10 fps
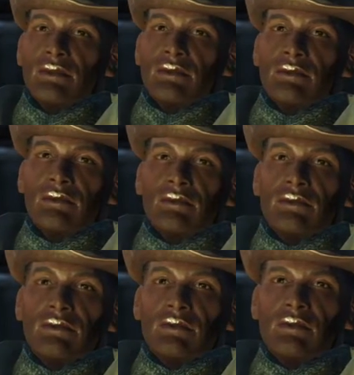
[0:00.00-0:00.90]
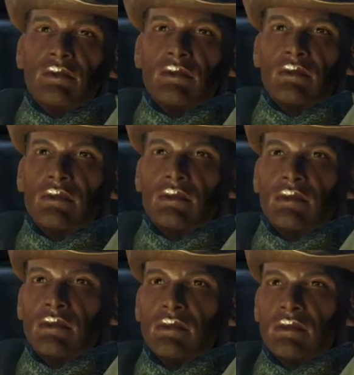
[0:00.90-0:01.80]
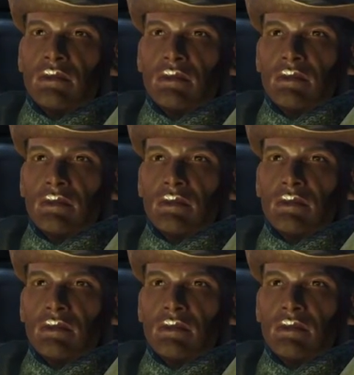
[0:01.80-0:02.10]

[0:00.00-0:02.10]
Nobody speaks.